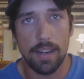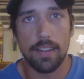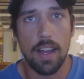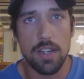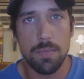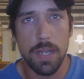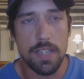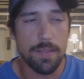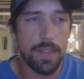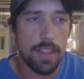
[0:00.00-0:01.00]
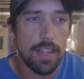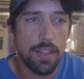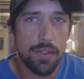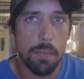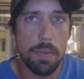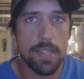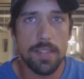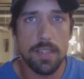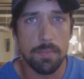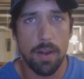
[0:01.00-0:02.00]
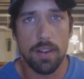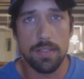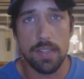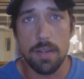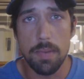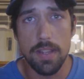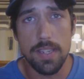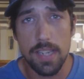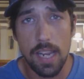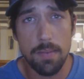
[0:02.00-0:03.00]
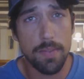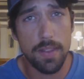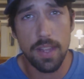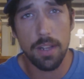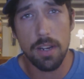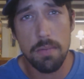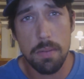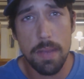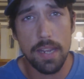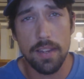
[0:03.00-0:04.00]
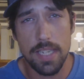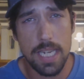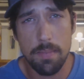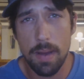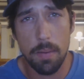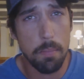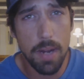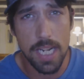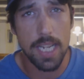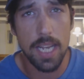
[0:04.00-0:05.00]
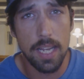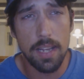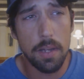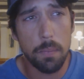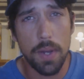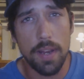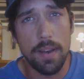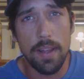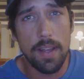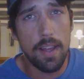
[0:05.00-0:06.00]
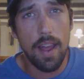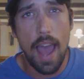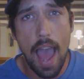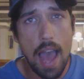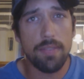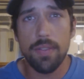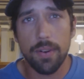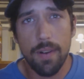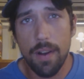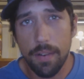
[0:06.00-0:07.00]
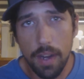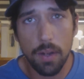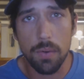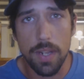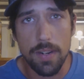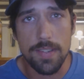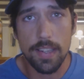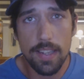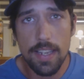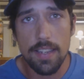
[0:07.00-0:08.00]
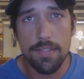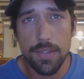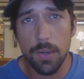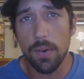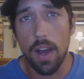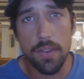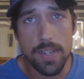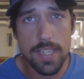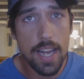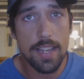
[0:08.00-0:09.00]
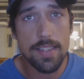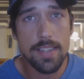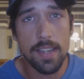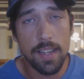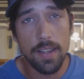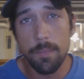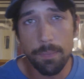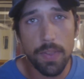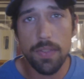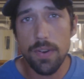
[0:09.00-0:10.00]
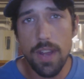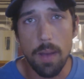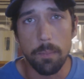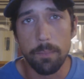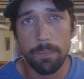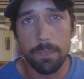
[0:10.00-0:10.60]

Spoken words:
backlash, because if they think their business model is going to be the same, if they think they're going to be making the same amount of money when half of their content creators leave to go to other sites, they're dumb,